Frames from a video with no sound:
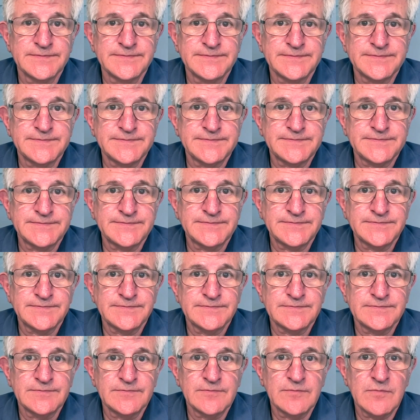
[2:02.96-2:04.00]

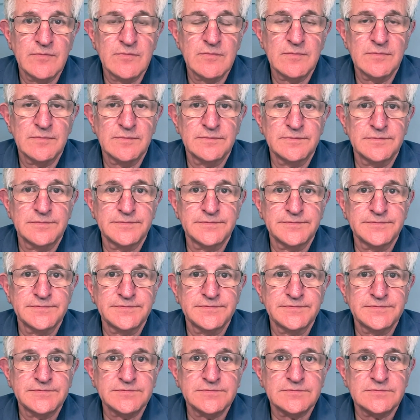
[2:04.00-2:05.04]

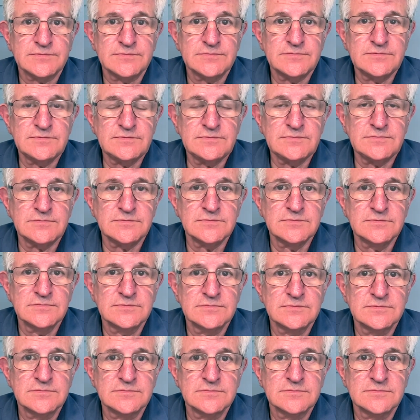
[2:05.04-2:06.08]

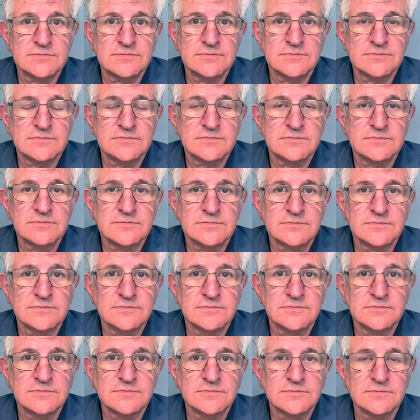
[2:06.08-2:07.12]

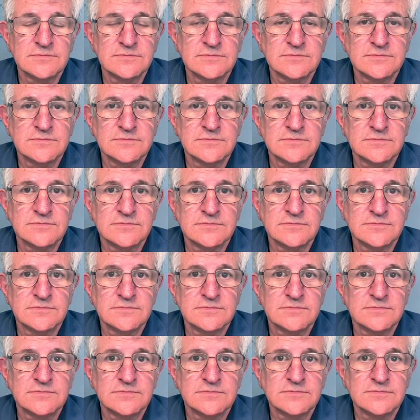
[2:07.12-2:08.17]

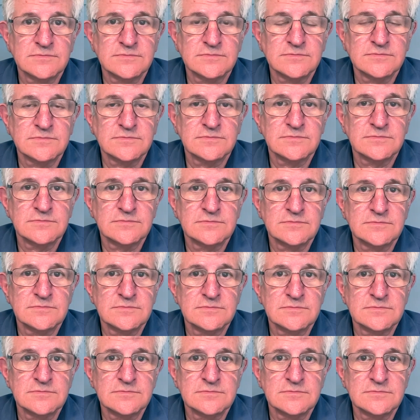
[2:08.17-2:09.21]

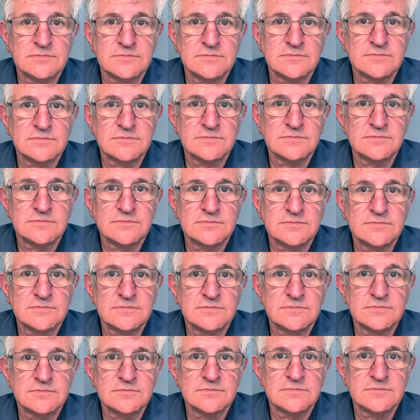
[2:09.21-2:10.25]

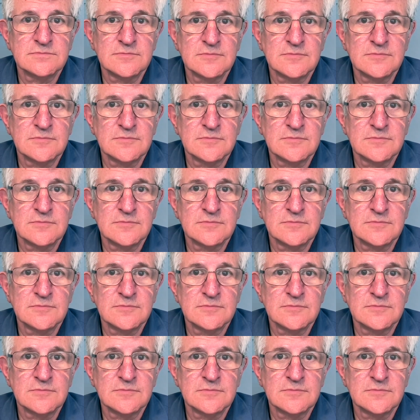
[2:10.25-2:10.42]
The person shown says nothing.